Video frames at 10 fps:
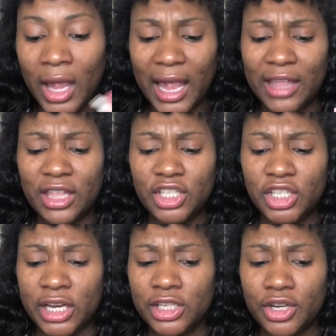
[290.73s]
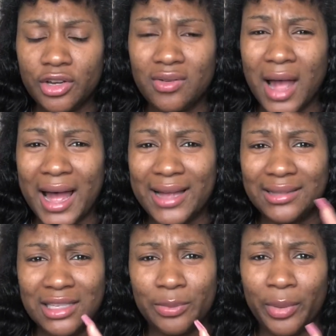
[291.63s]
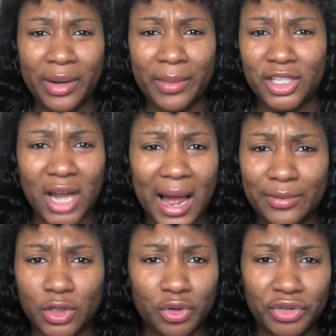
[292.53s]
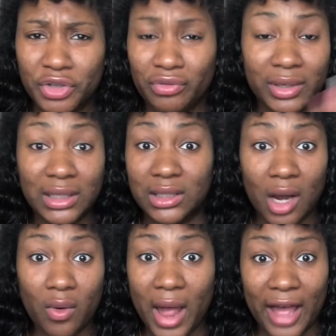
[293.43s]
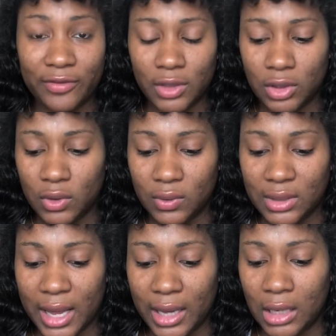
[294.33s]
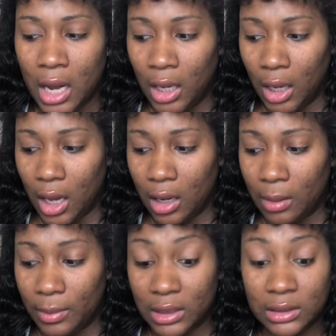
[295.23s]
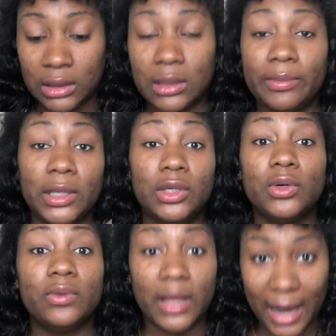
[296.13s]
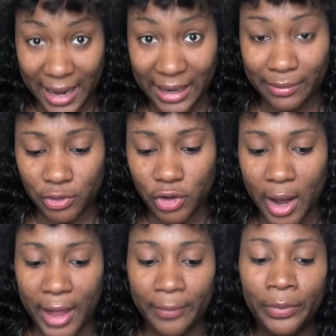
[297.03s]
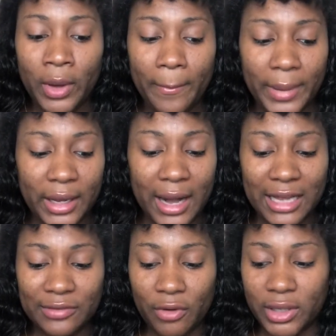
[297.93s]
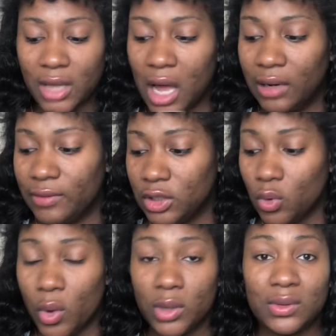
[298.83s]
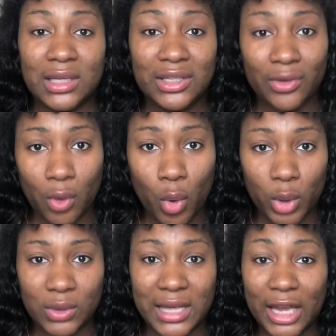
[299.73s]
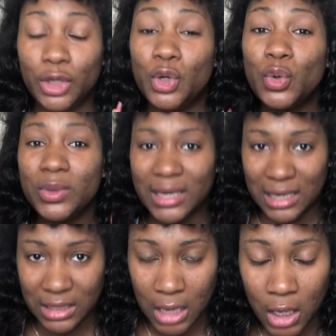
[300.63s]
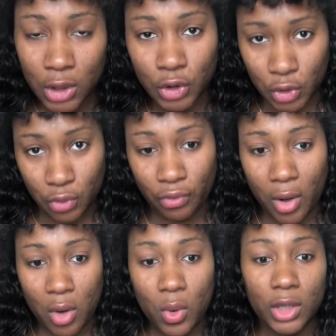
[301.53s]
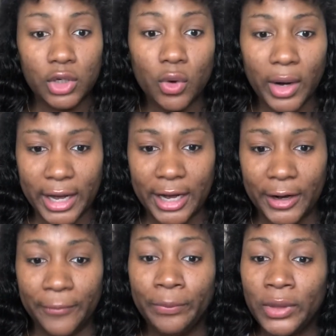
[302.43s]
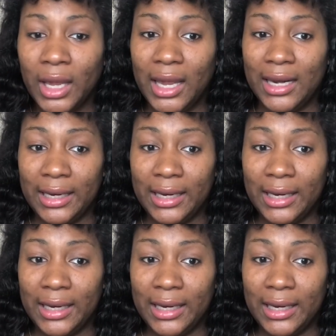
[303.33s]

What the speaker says: And the ginger, you guys, is pretty much optional. You really don't have to use that. This is something new that I am trying. But as far as all of these oils, these are the oils that you need to grow your hair. And